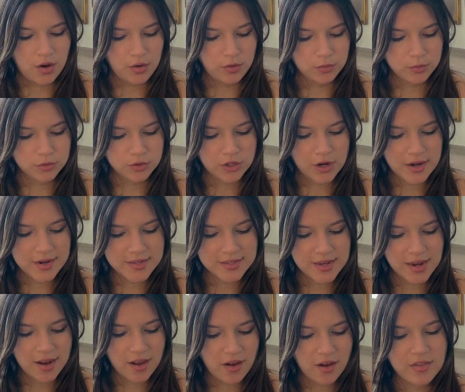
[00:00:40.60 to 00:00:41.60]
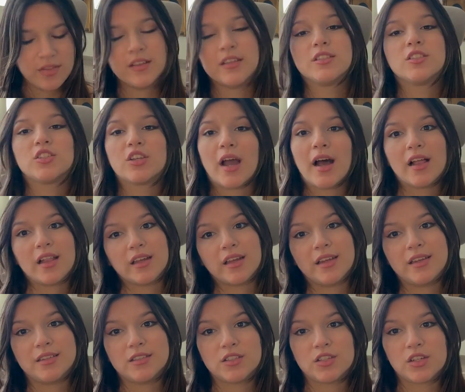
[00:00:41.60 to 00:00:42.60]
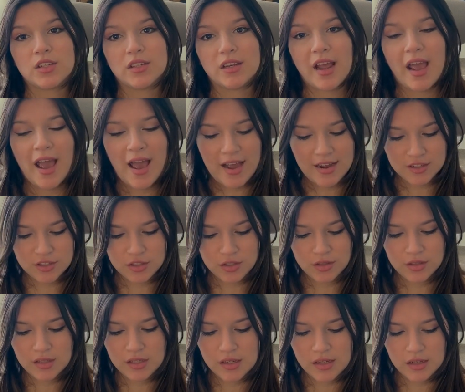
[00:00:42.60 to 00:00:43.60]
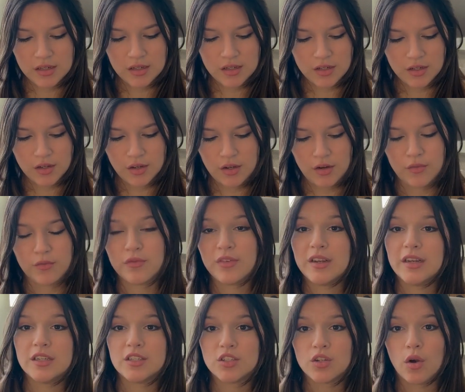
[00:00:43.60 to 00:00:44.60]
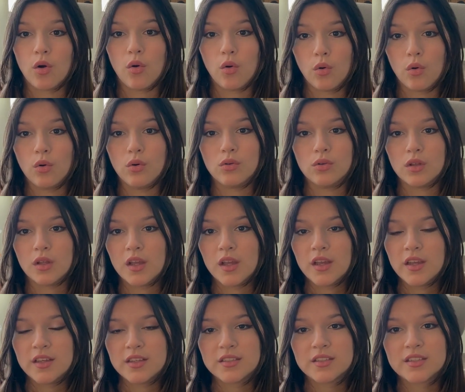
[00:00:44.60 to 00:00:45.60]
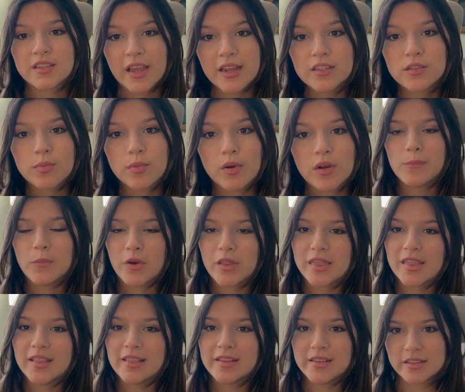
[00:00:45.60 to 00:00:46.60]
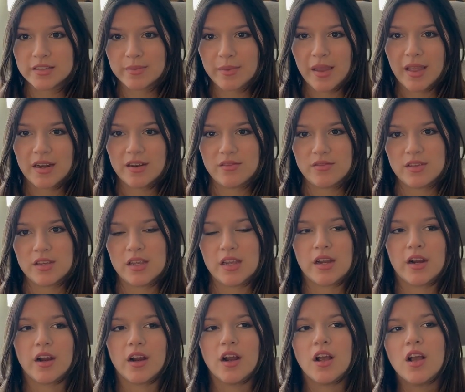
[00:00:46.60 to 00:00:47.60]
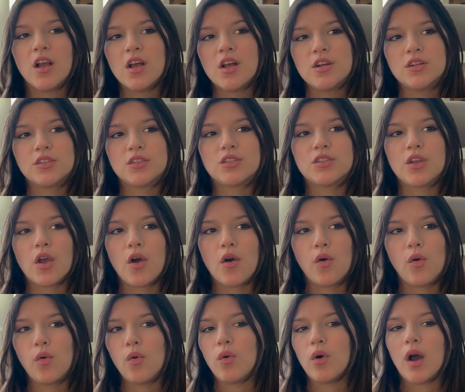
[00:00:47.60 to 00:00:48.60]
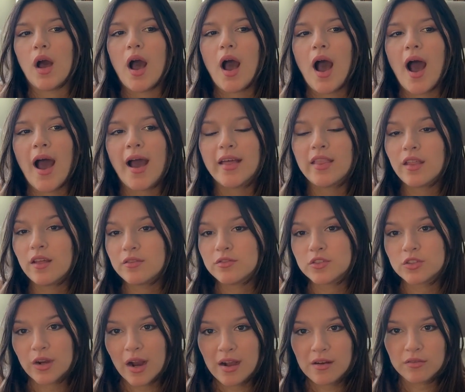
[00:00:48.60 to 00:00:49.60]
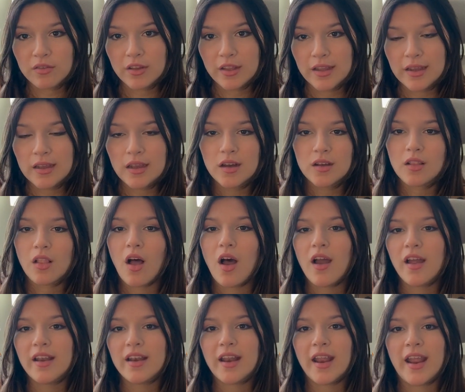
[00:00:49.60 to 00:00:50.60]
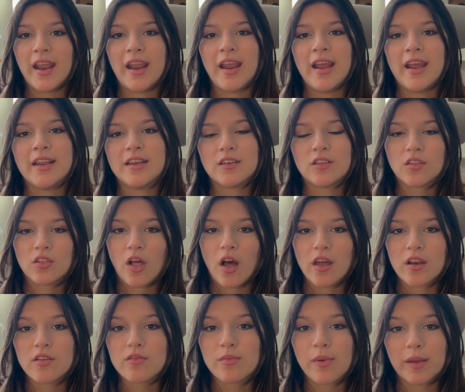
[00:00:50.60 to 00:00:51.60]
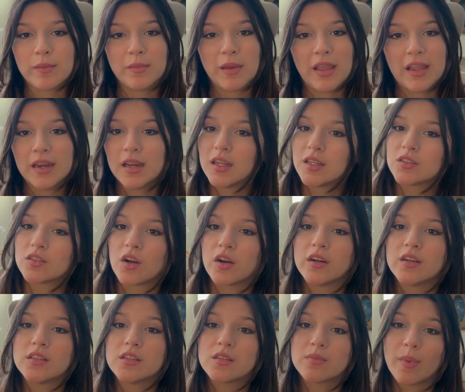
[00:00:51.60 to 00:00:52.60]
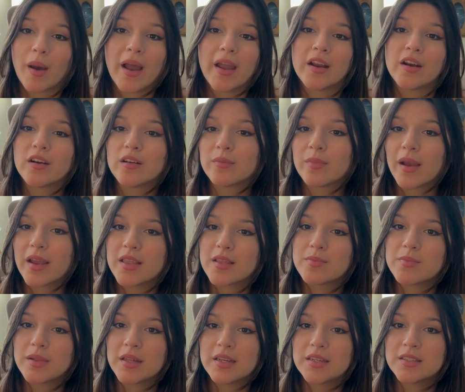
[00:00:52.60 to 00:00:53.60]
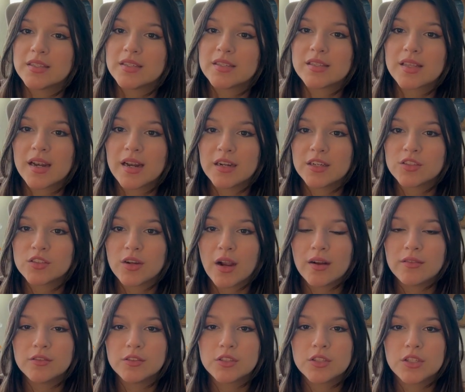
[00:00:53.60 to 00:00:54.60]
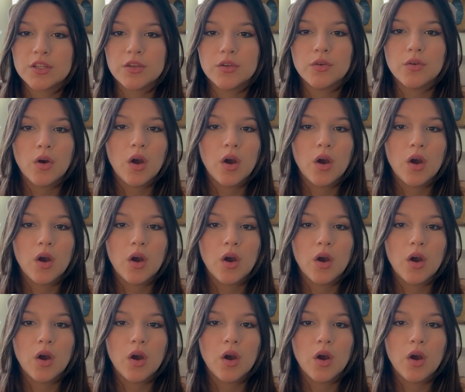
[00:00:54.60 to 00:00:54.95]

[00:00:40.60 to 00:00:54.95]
try to take on this challenge and actually, finish a whole sketchbook within the span of the year. So I love traveling a lot, and a lot of my paintings are inspired by the places that I travel to.